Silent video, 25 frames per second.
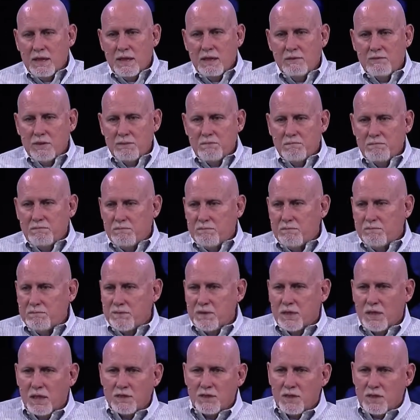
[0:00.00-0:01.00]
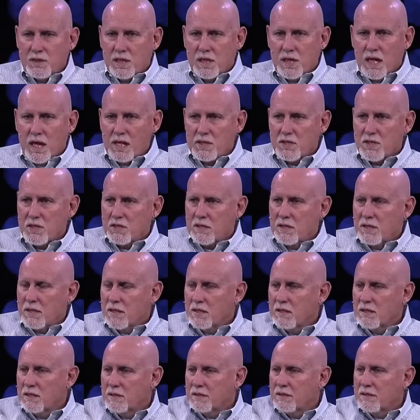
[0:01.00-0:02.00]
have a touch of the
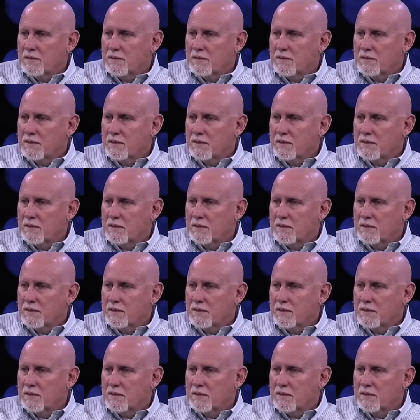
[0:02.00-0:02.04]
nausea,